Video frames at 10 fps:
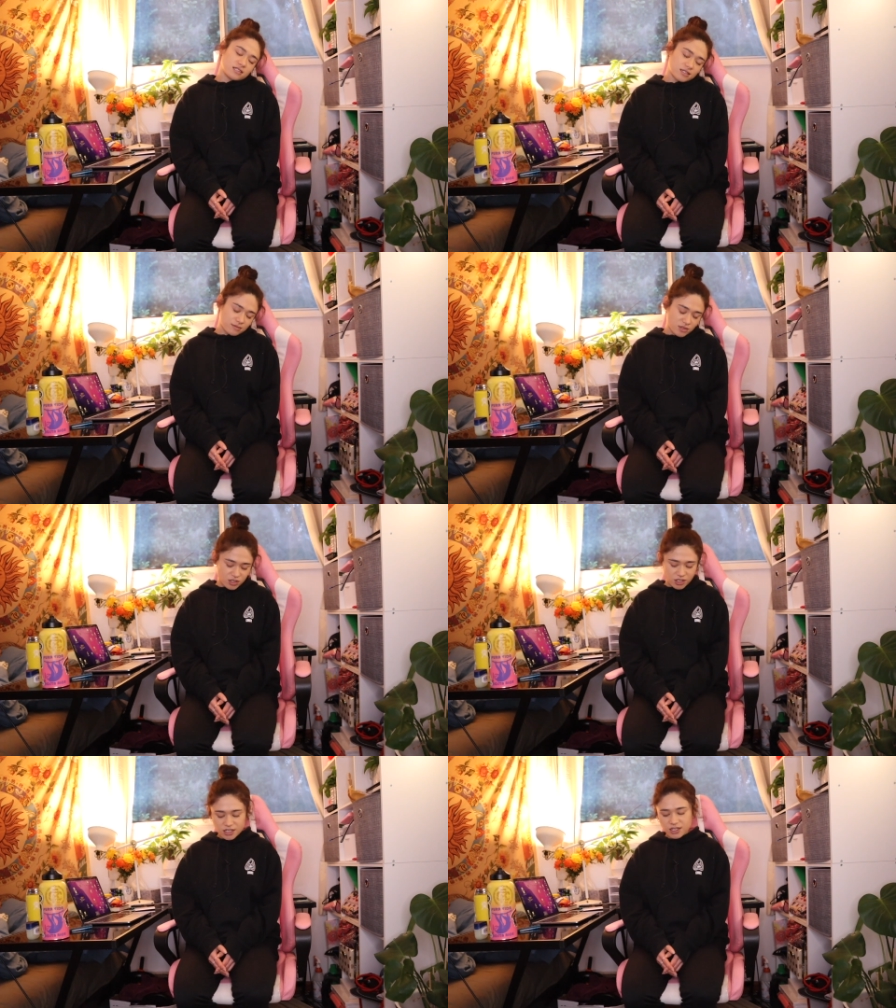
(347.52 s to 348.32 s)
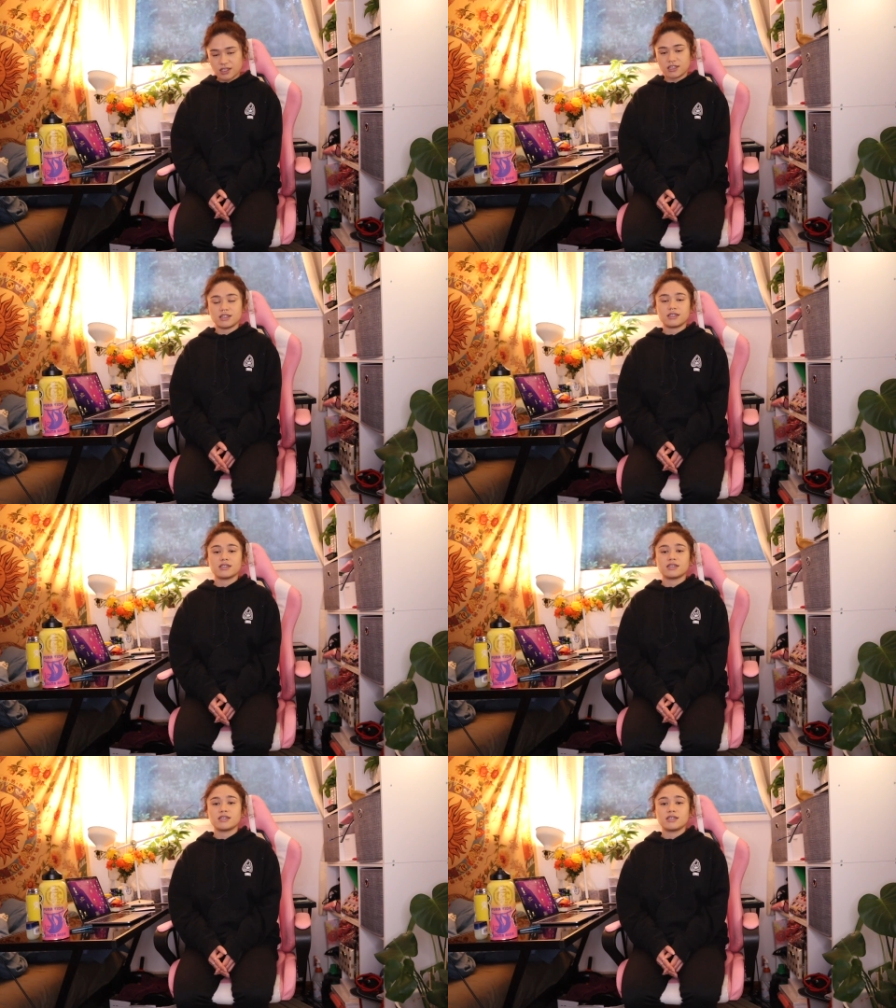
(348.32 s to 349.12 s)
some good
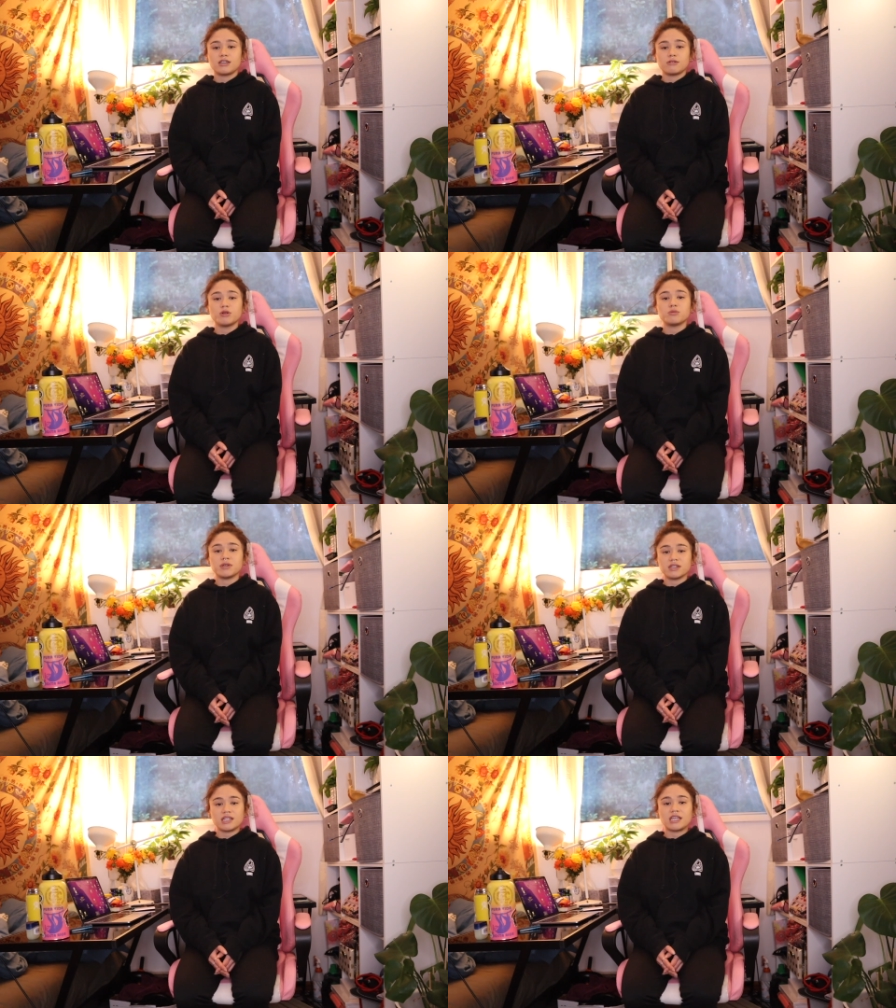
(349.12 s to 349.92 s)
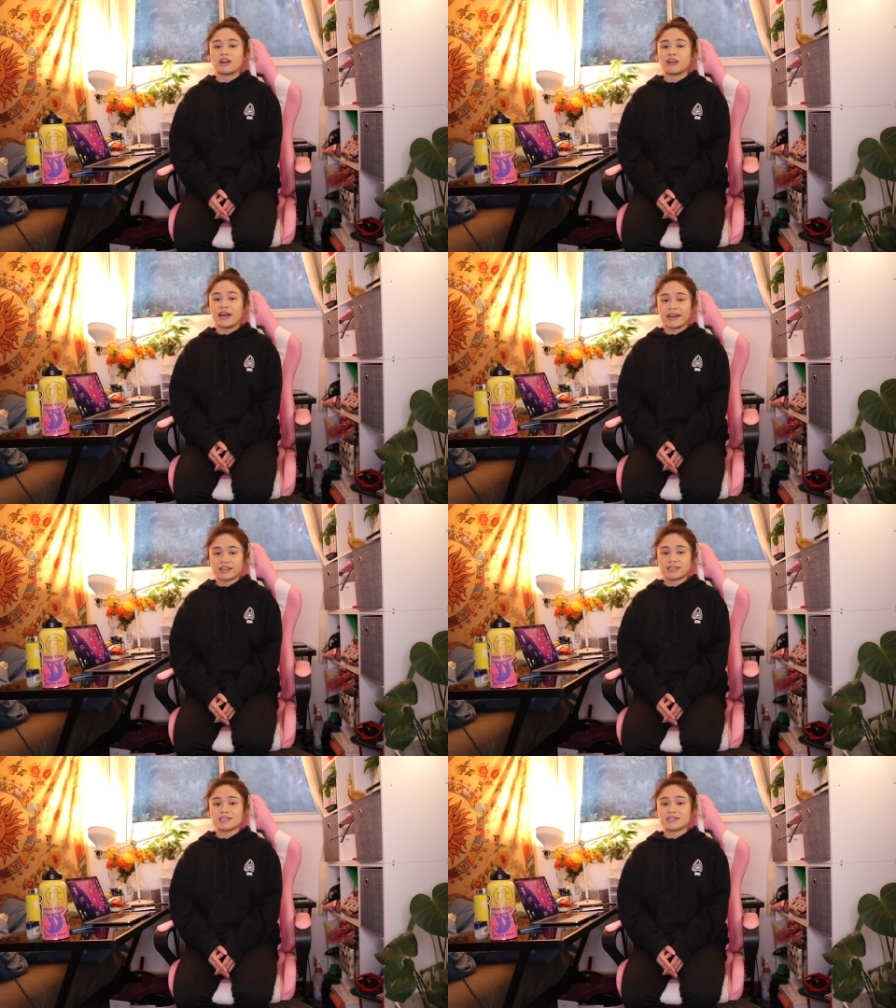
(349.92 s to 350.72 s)
mobility in our
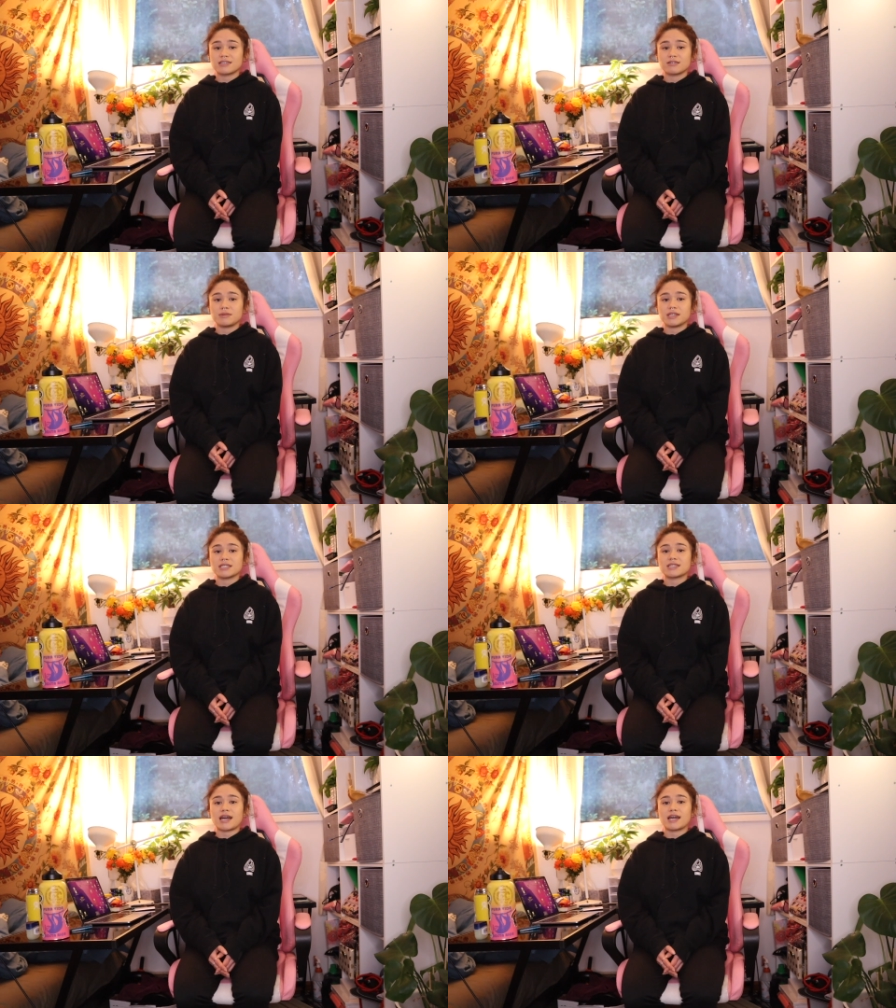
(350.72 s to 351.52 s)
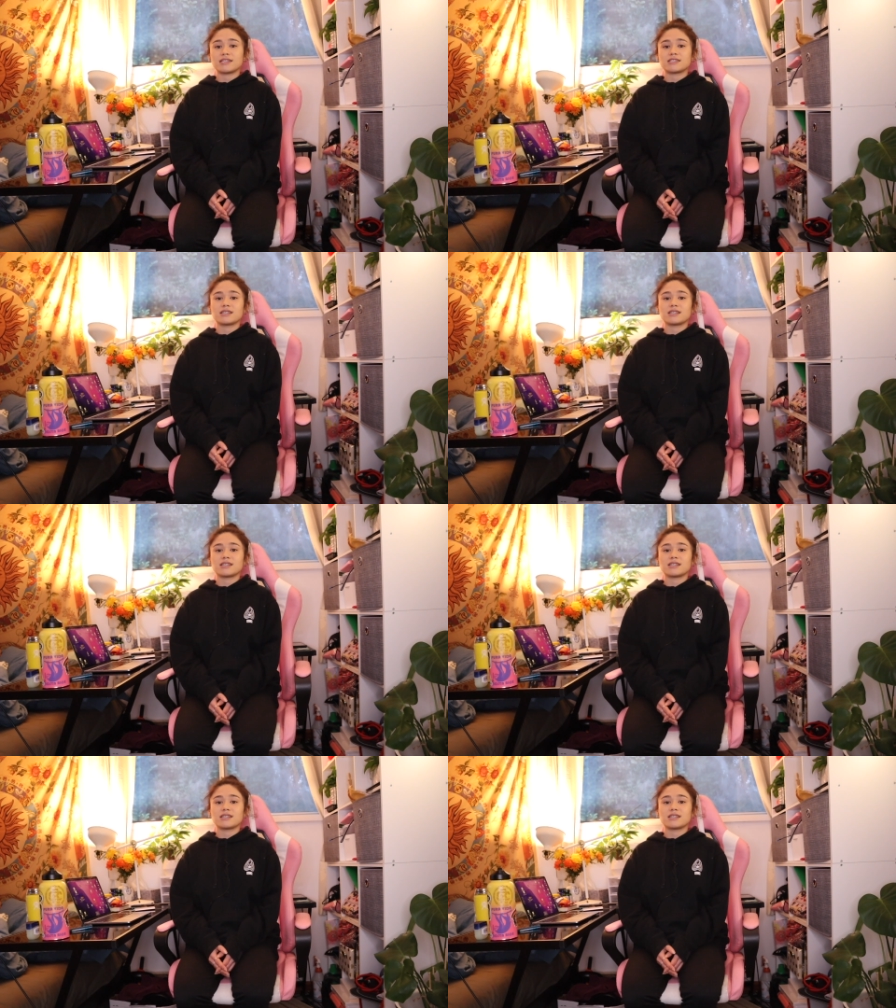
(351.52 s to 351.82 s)
necks, because that